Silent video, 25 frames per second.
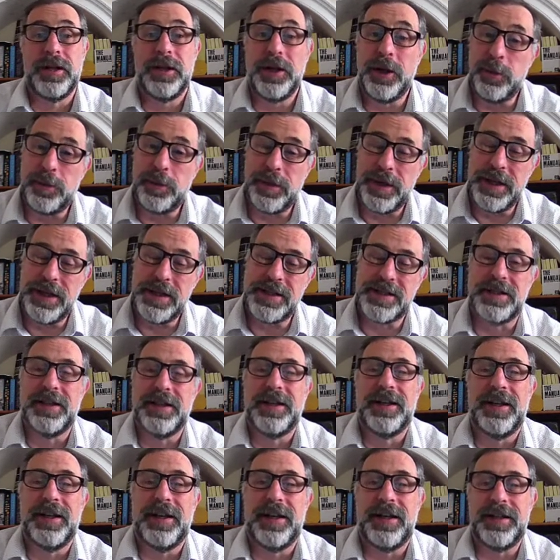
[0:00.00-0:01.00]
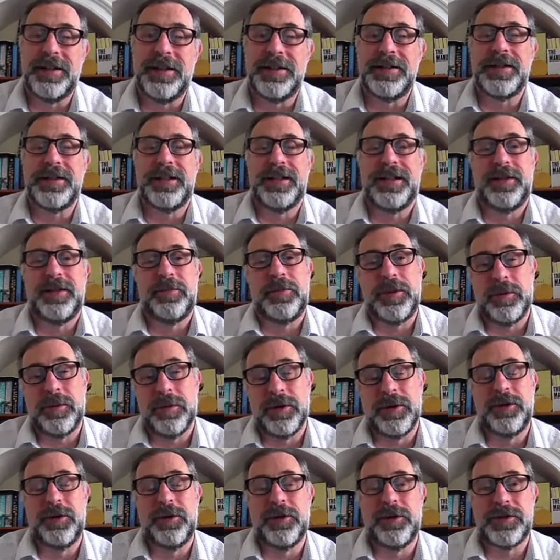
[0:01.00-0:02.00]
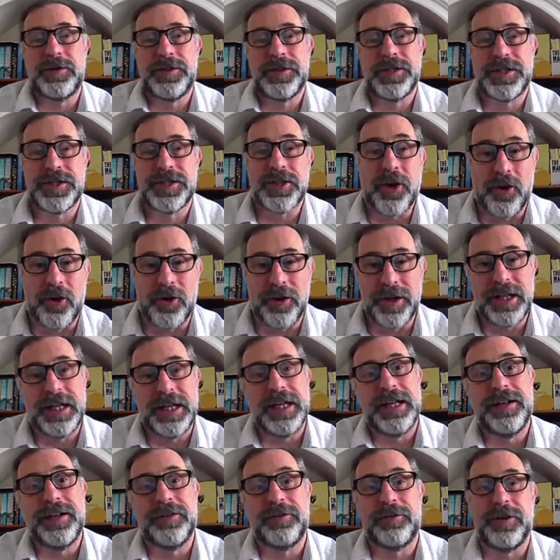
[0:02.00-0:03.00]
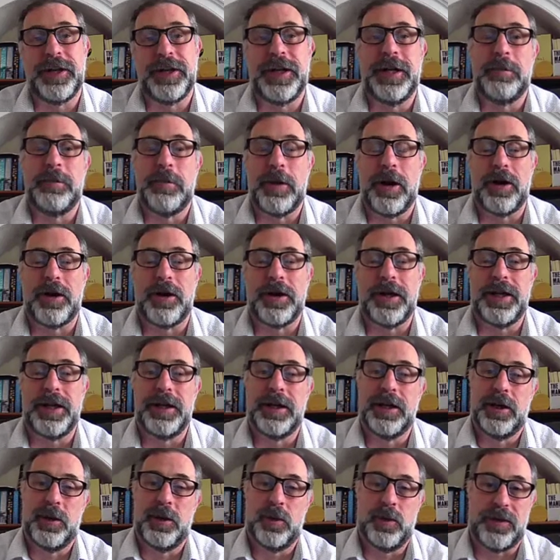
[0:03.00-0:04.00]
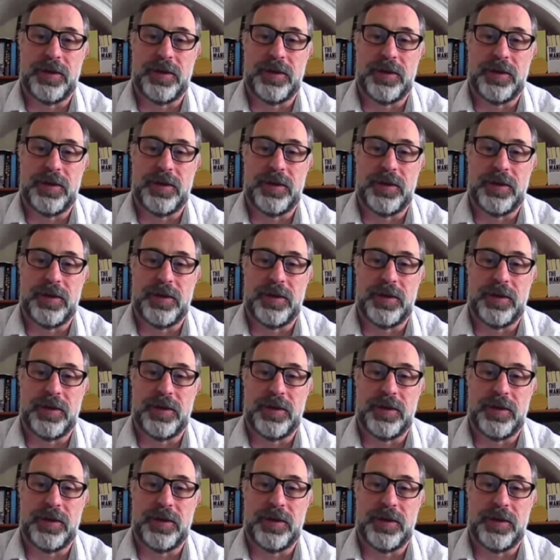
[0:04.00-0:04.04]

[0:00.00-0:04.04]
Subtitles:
newbies and people who are just starting in affiliate marketing